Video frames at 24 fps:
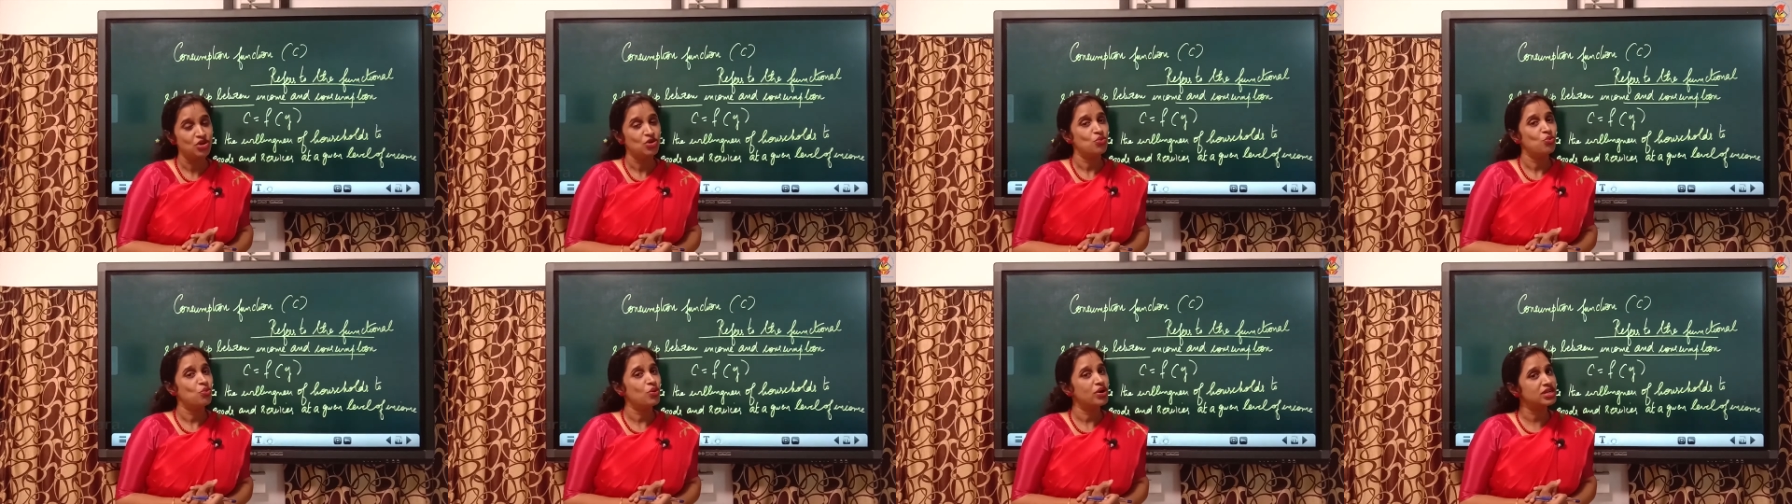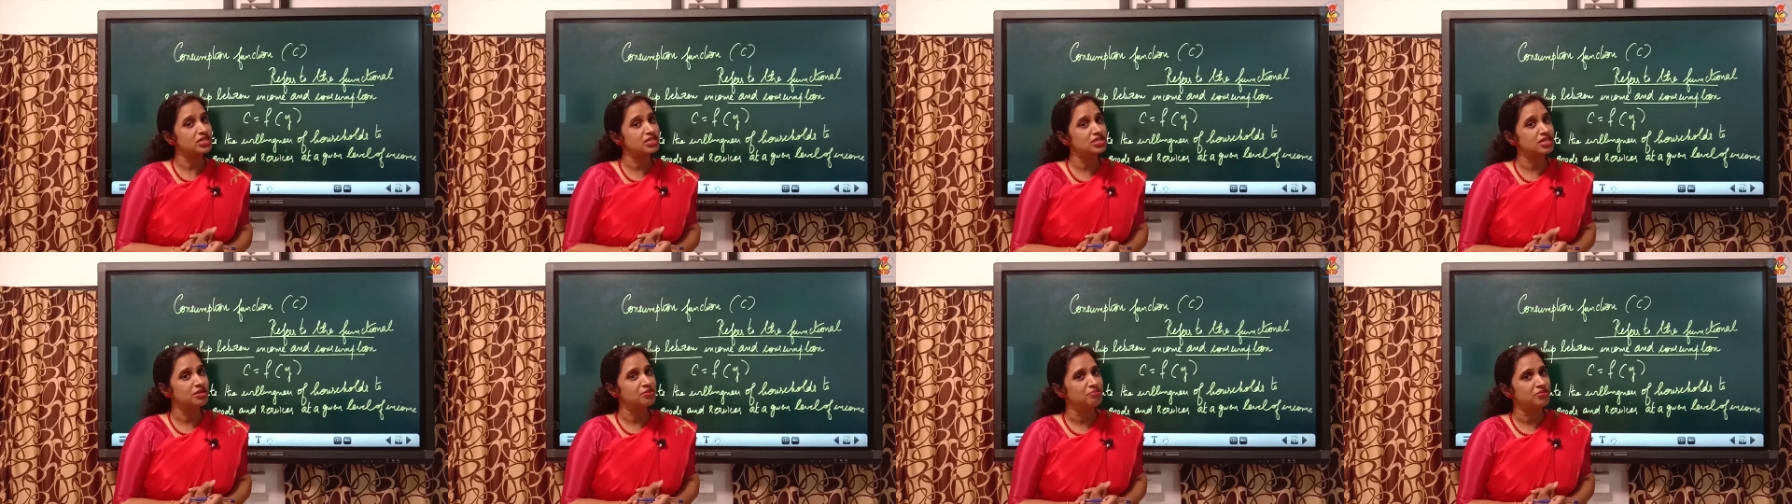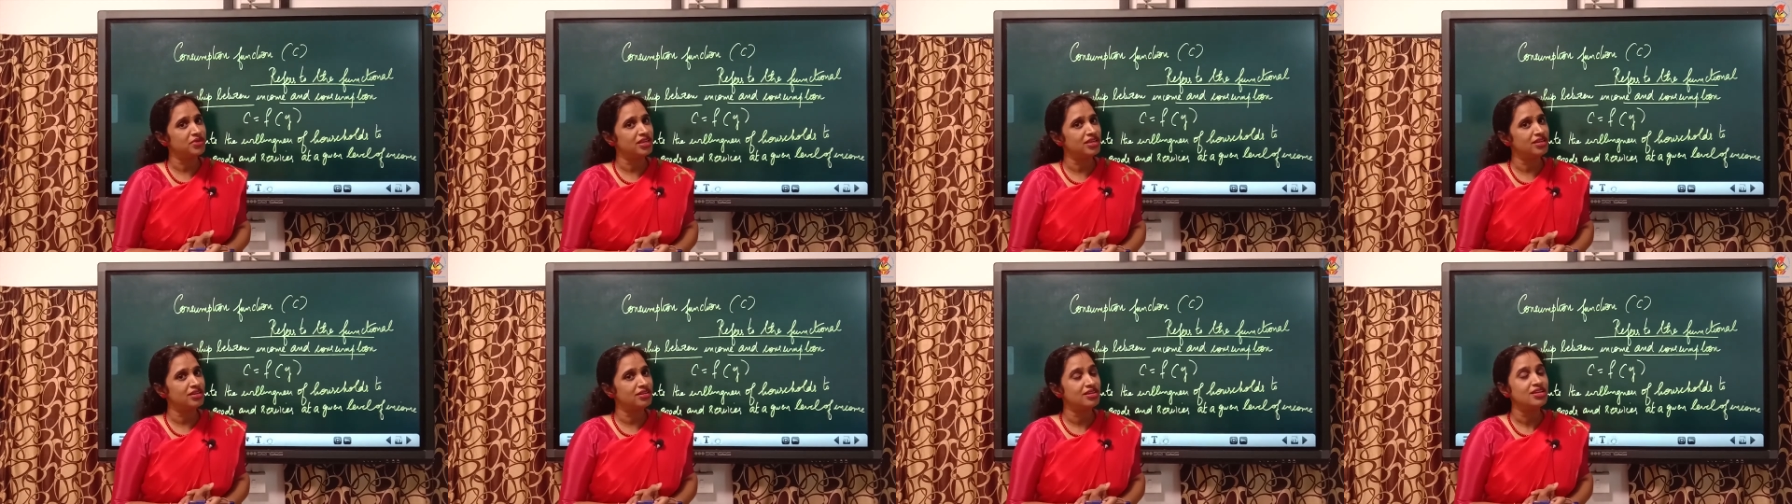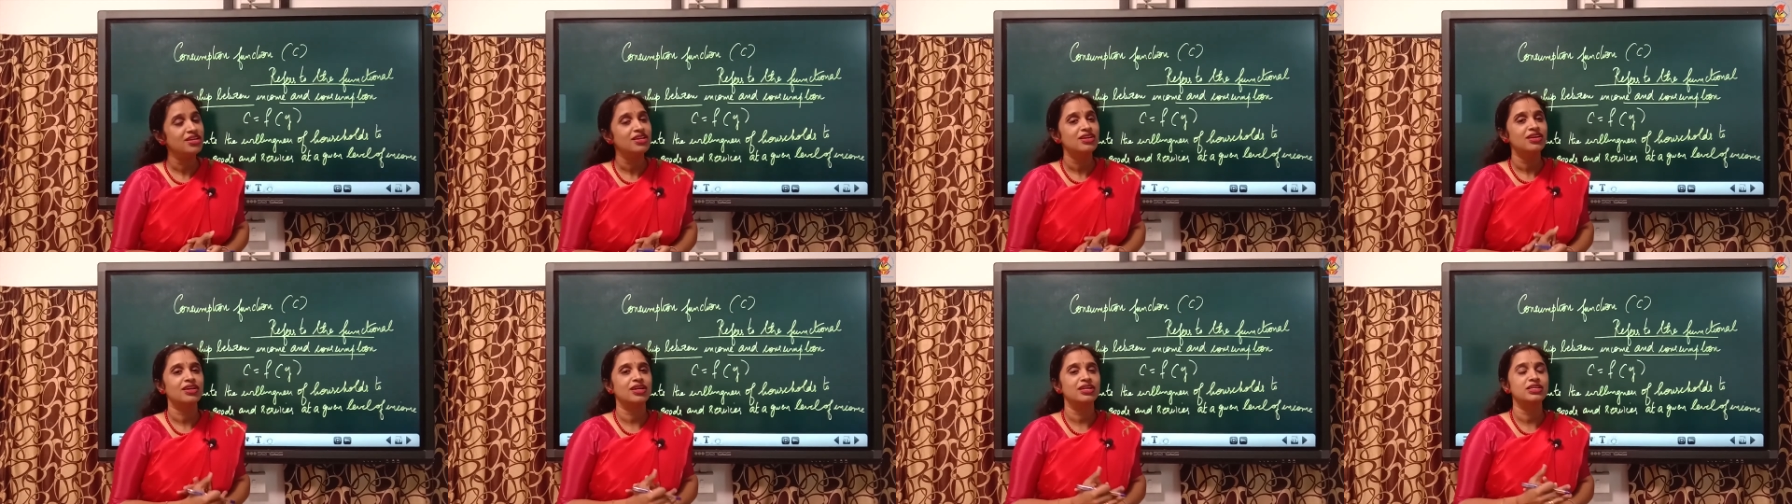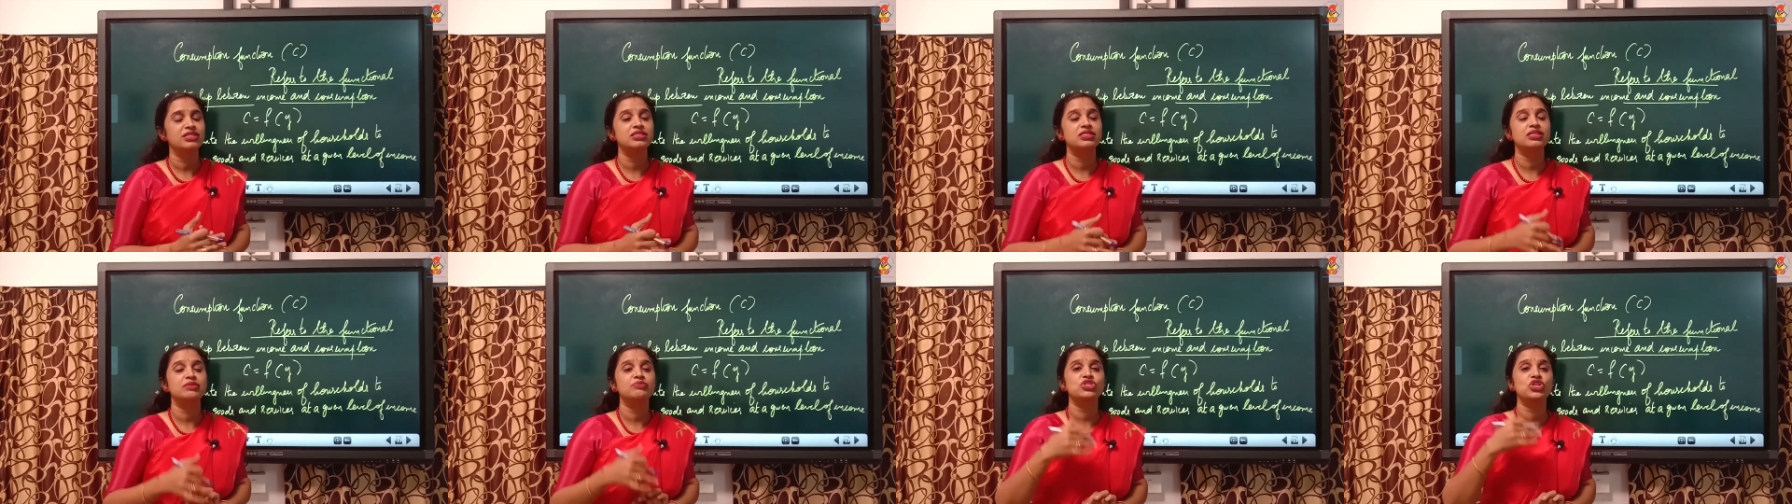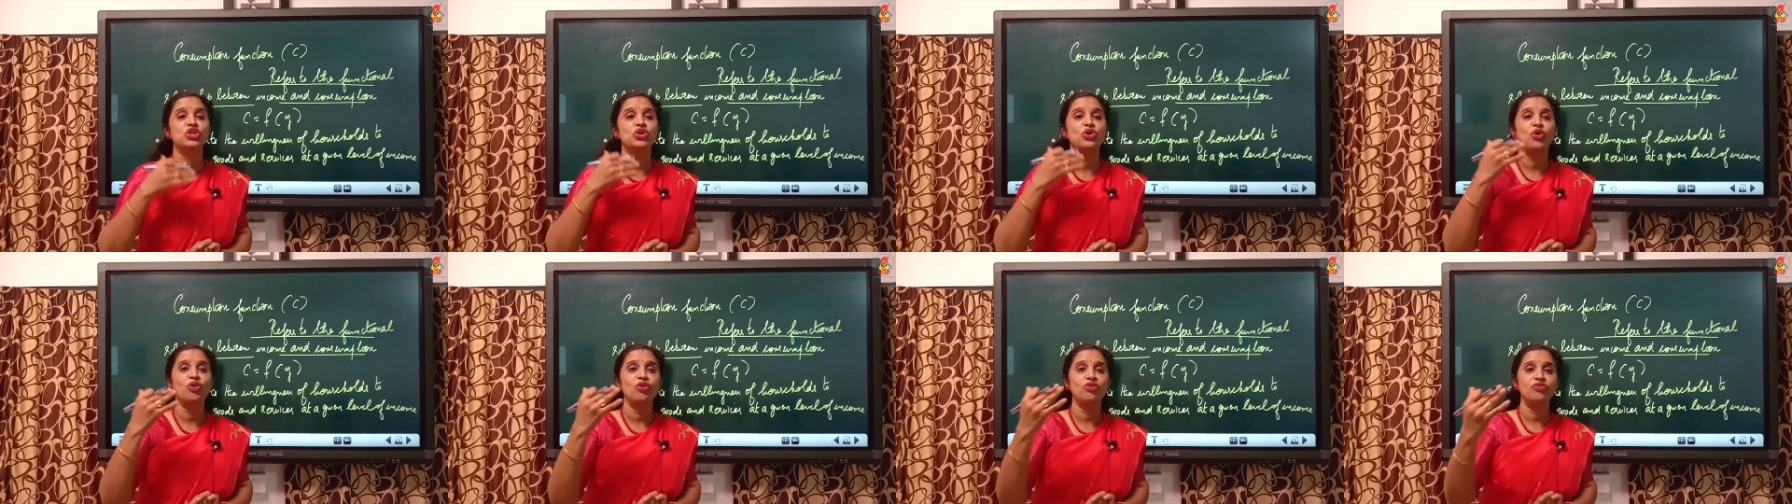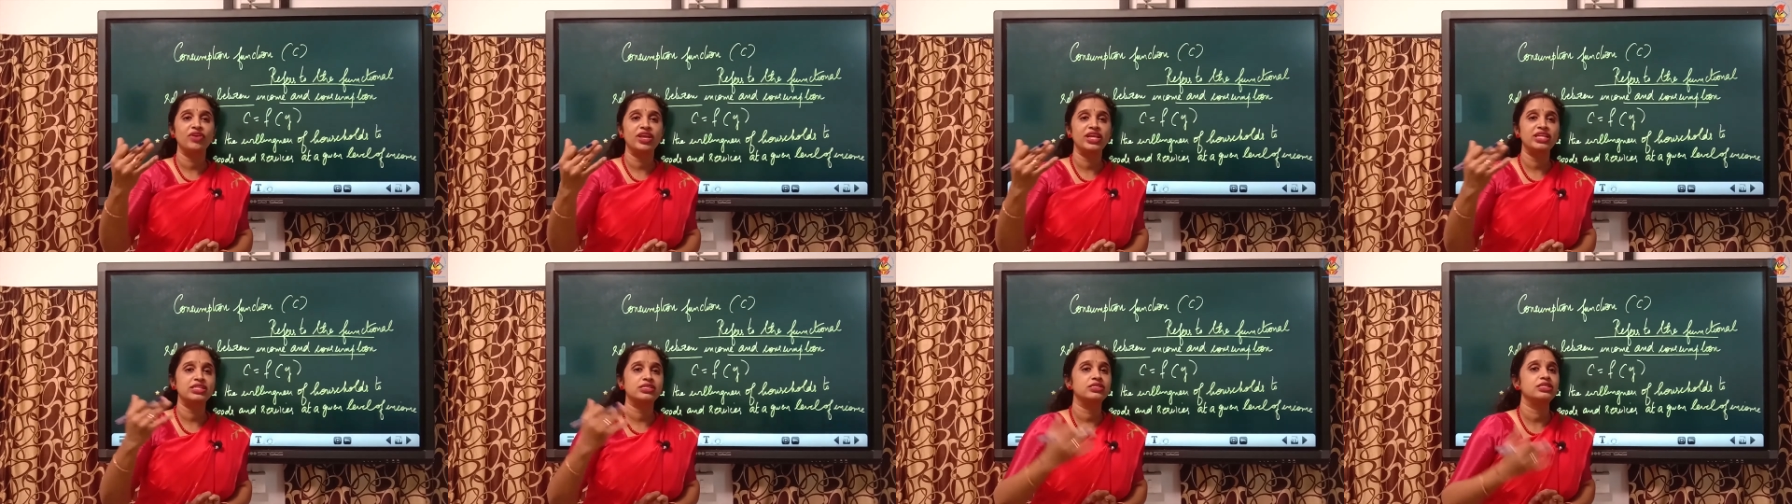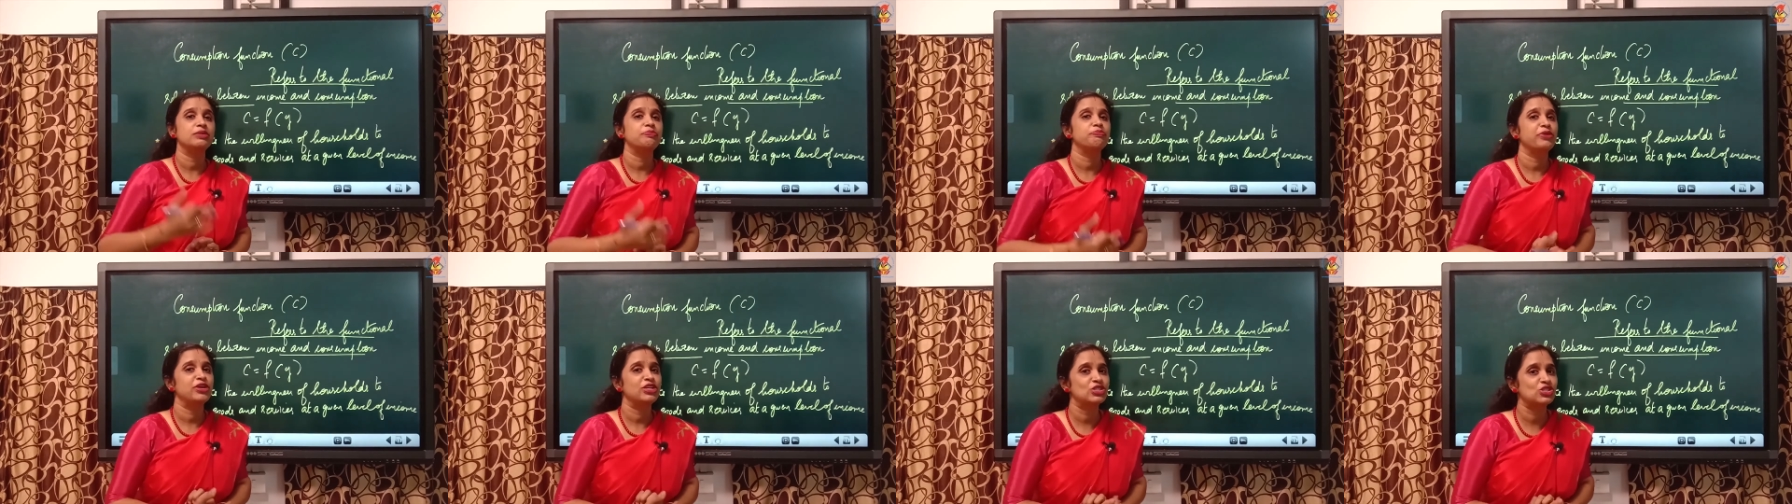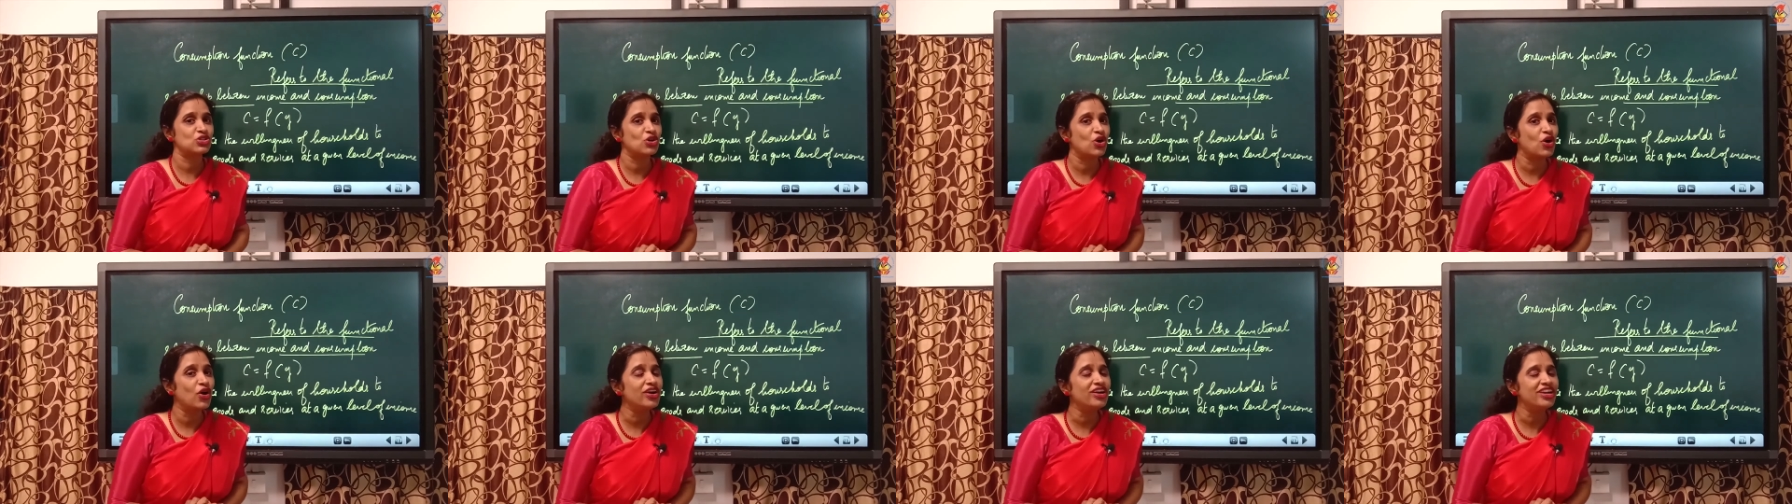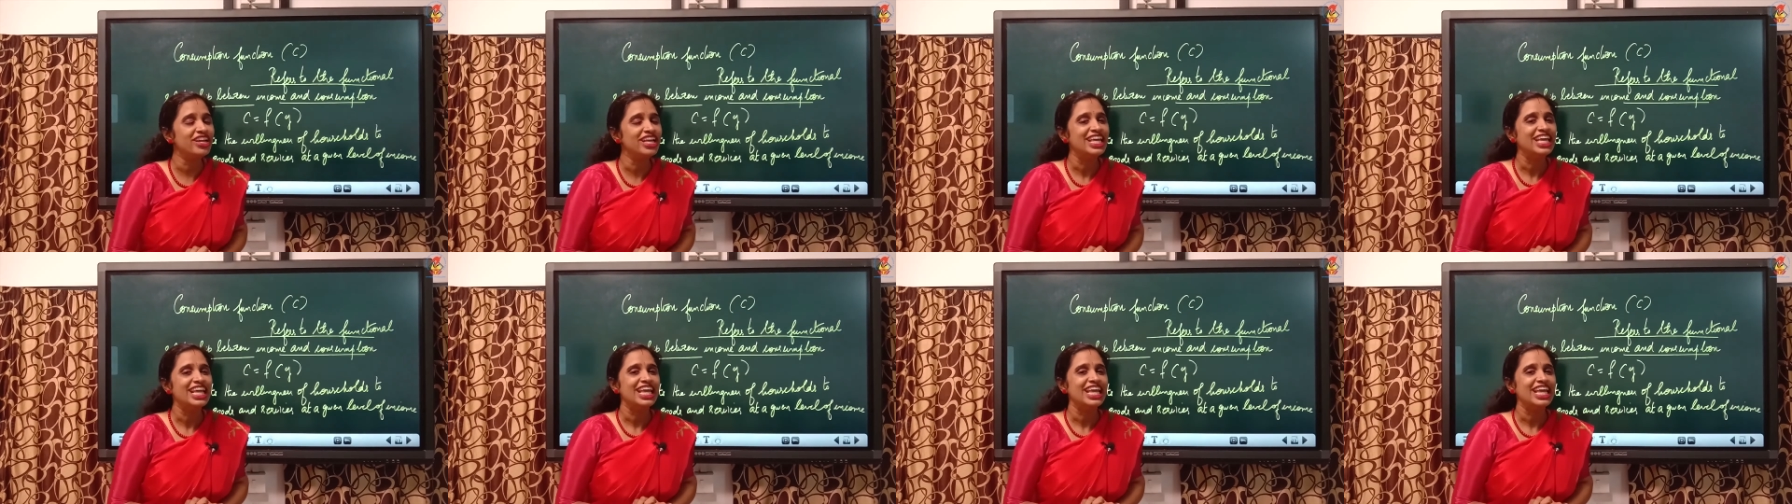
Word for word: What does it mean? Consumption always depends on